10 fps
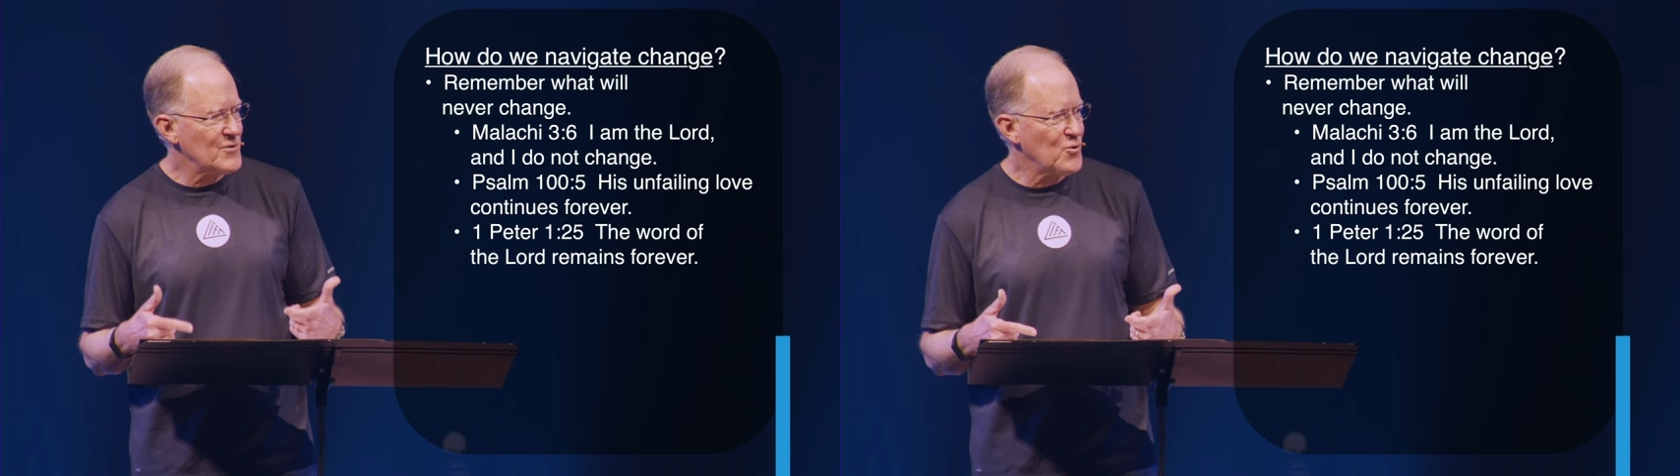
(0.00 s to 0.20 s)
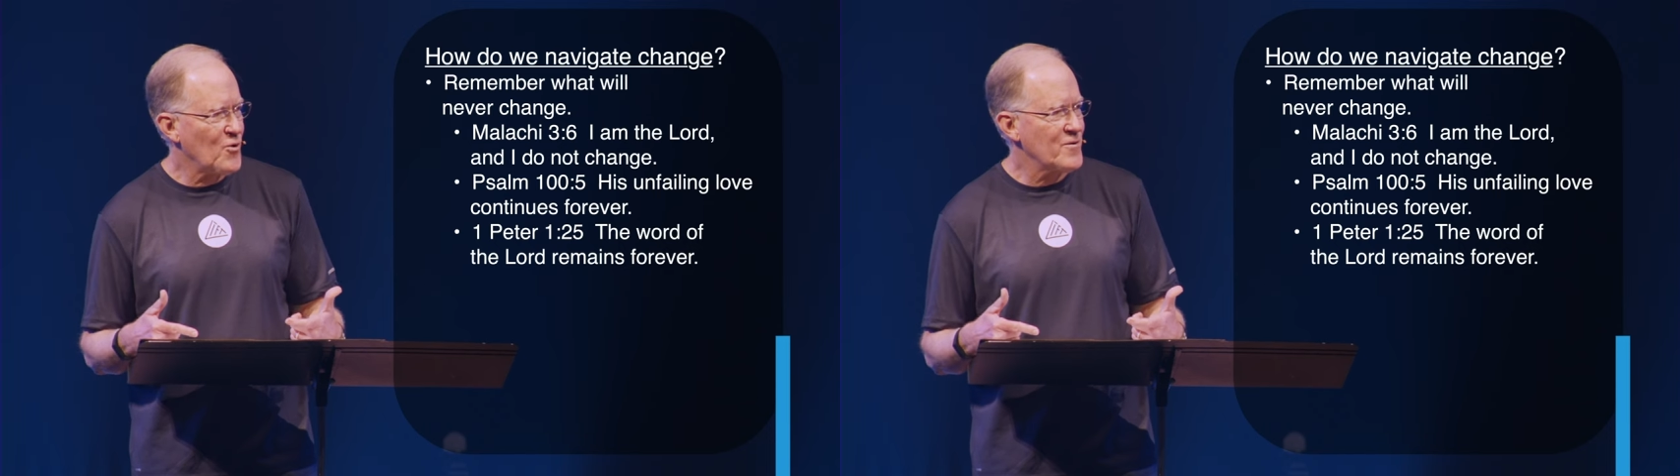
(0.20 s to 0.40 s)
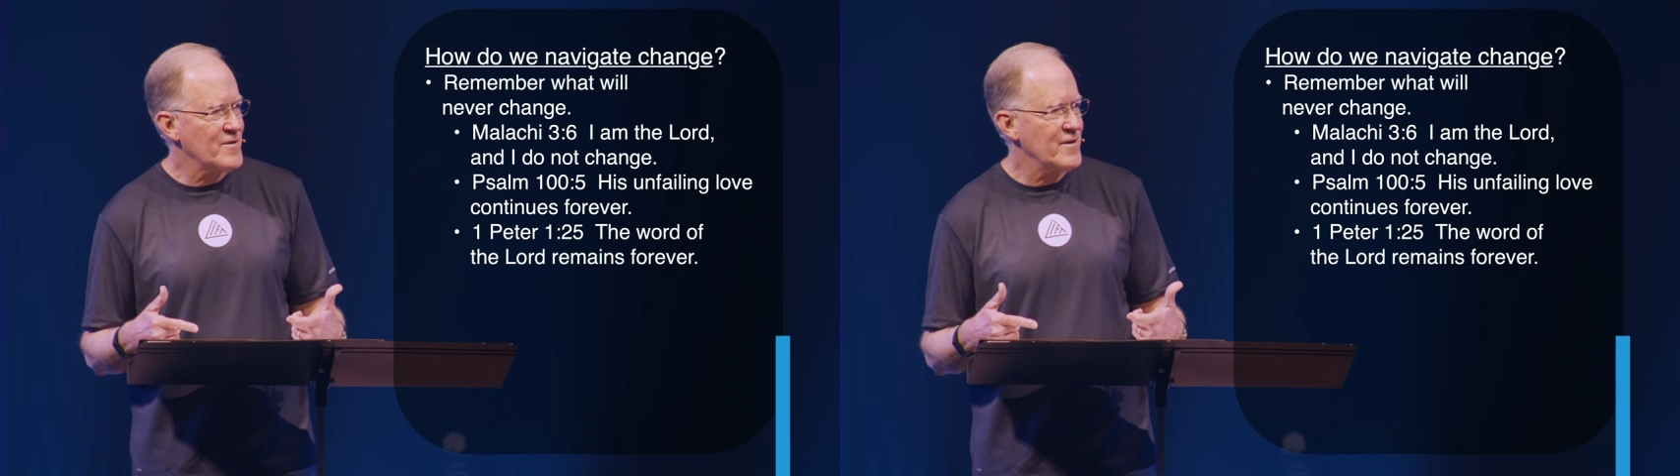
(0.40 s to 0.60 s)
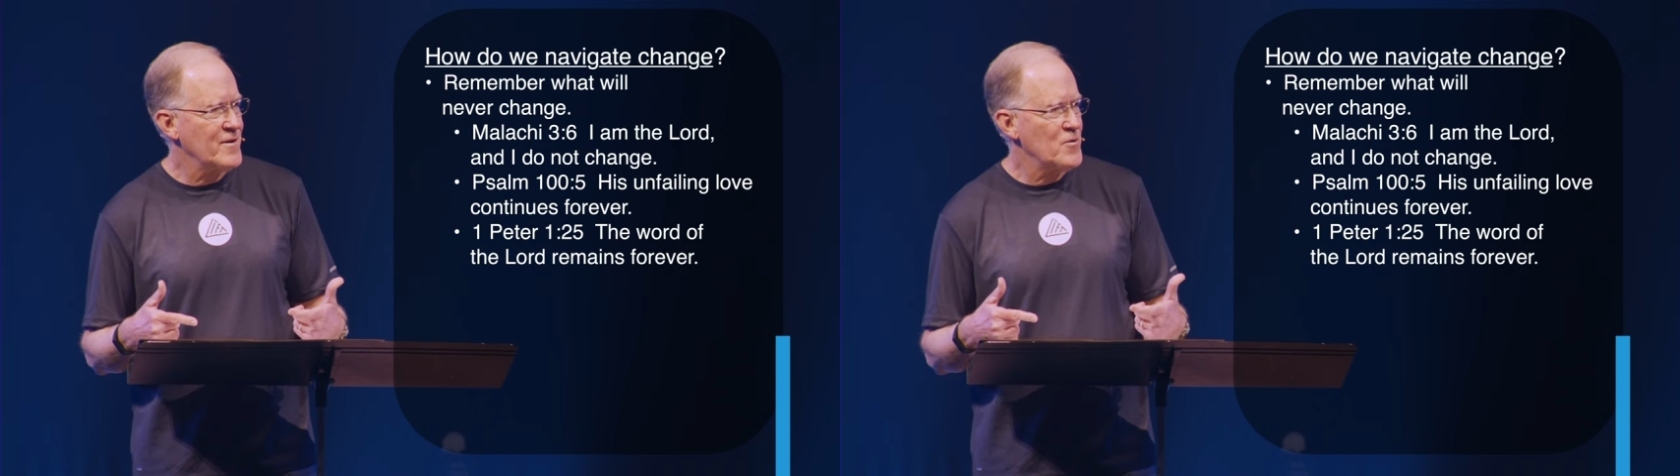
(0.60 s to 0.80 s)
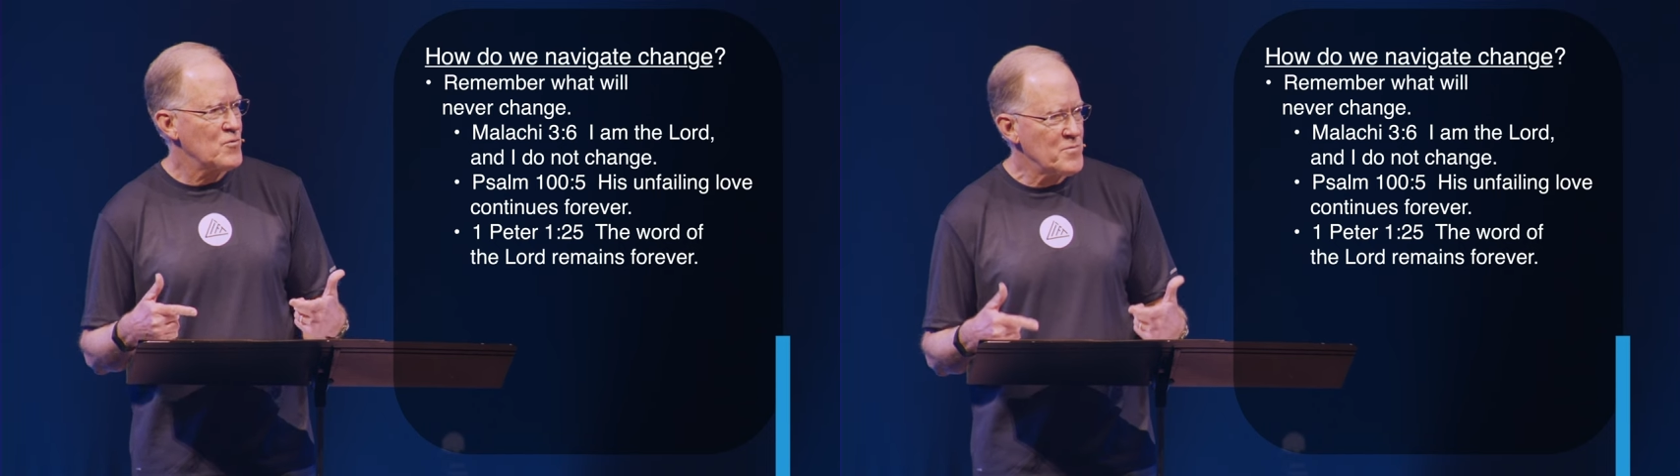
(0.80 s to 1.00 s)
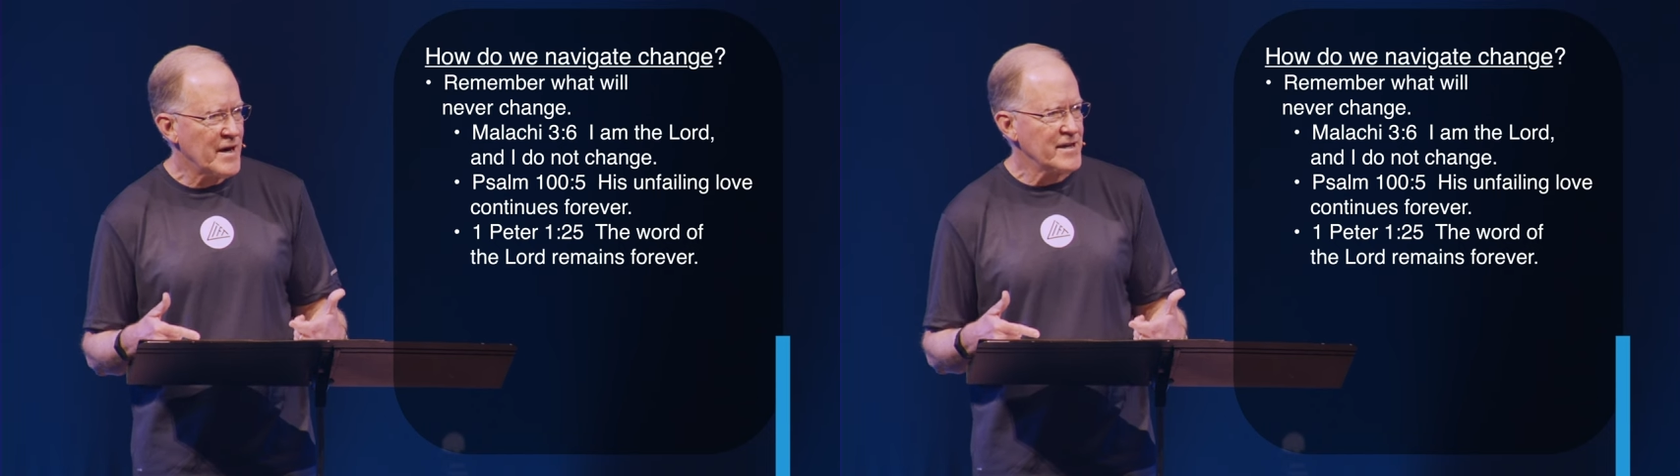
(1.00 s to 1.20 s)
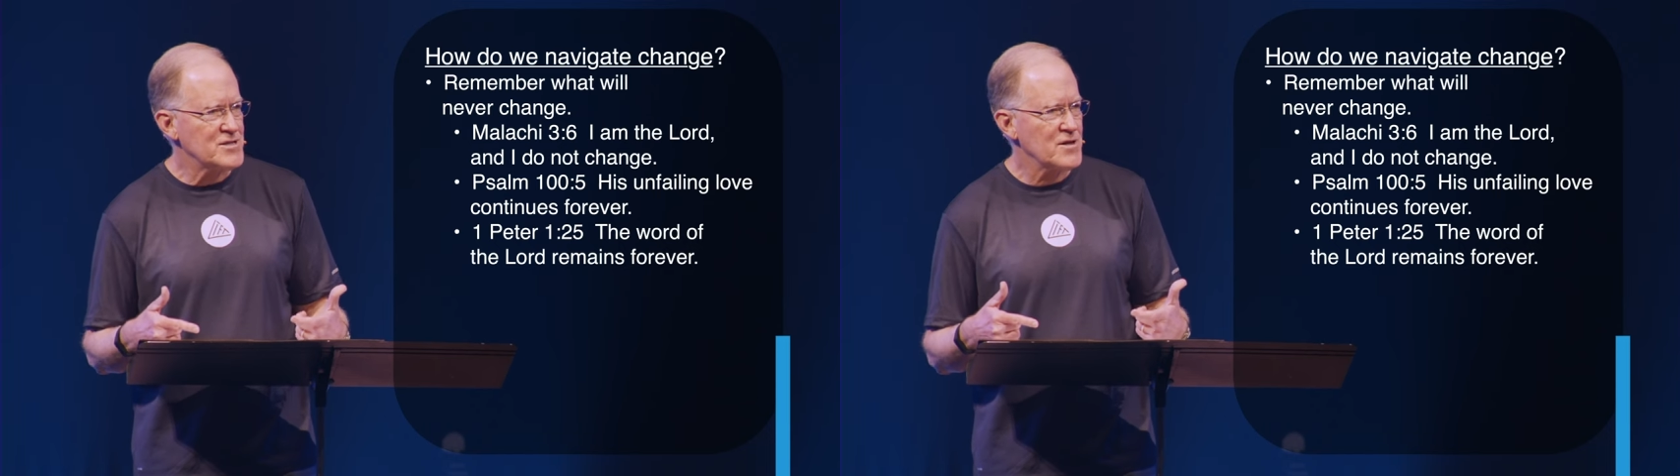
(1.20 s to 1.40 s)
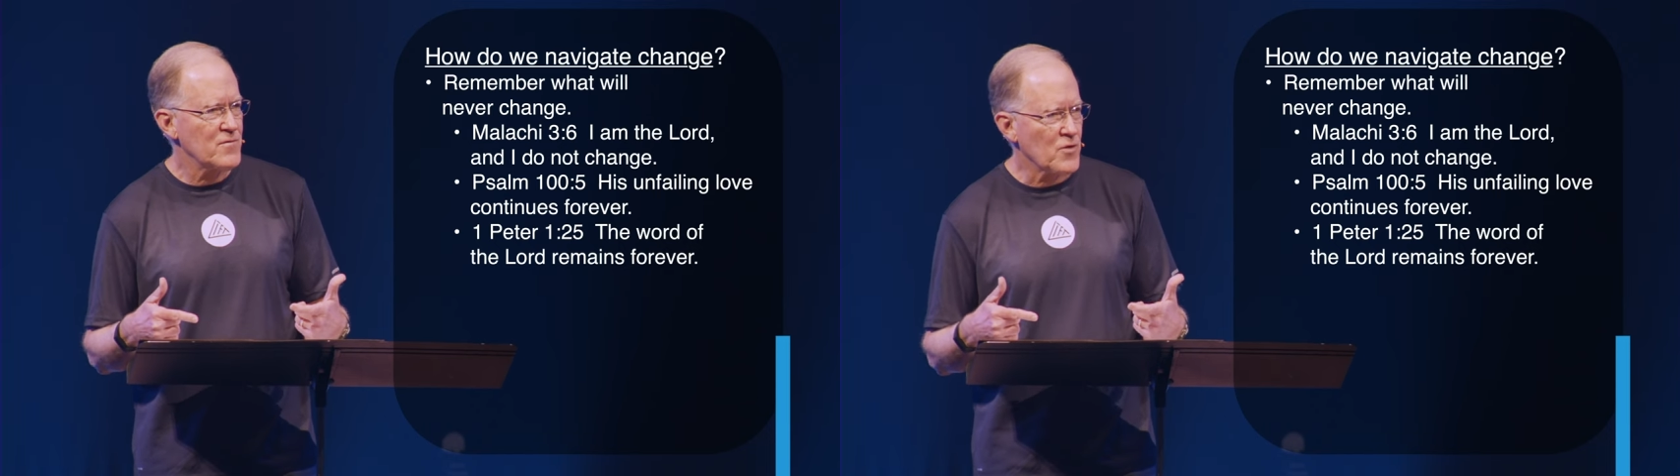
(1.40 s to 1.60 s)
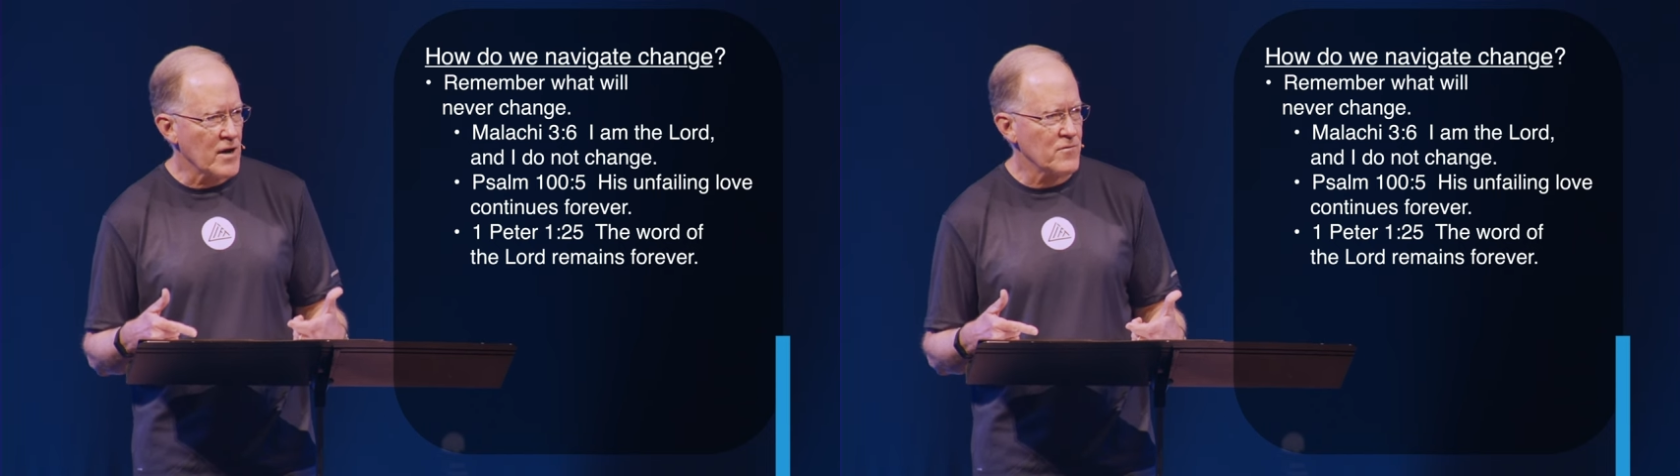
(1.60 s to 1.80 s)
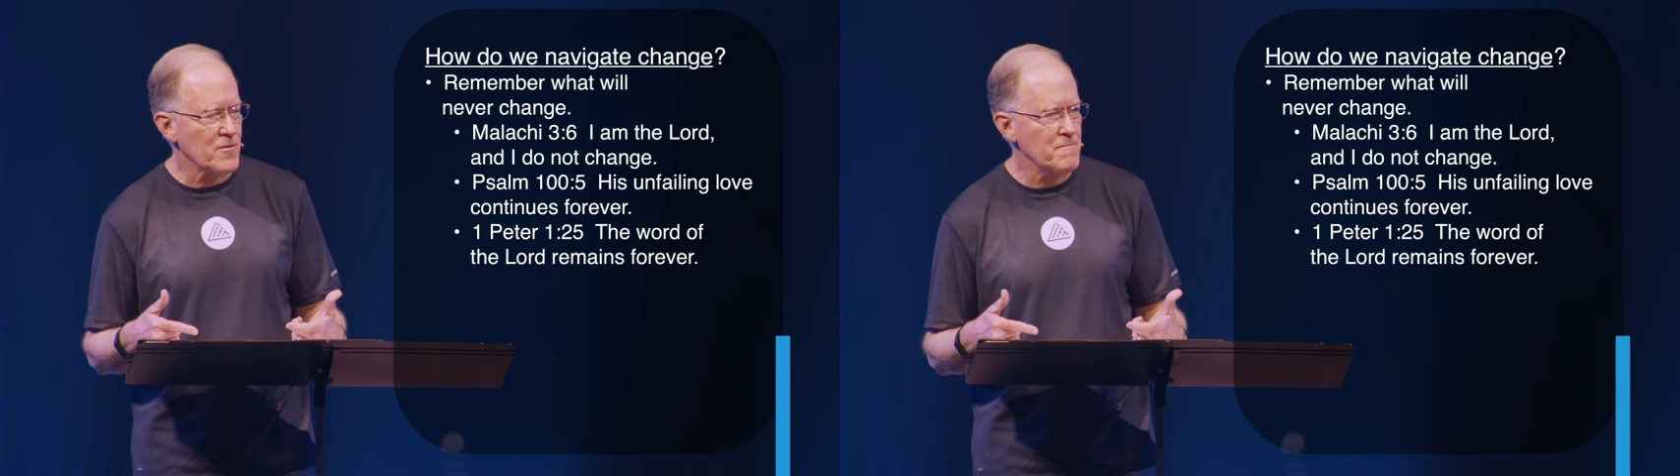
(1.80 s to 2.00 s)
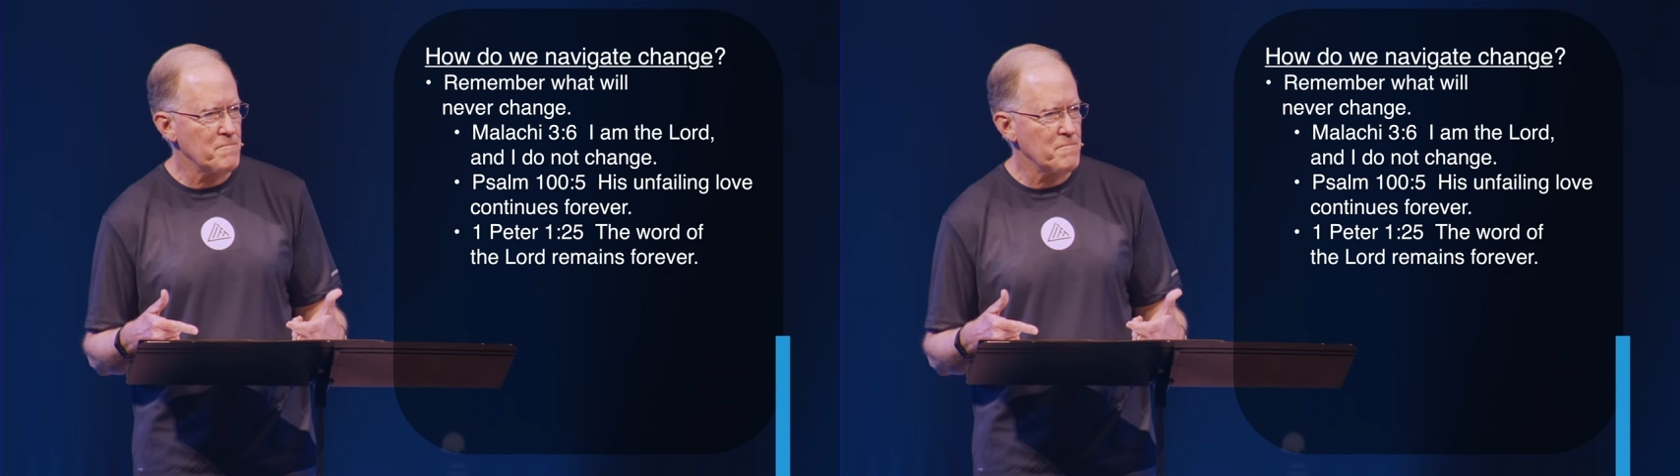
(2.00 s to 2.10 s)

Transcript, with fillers: Lord remains forever.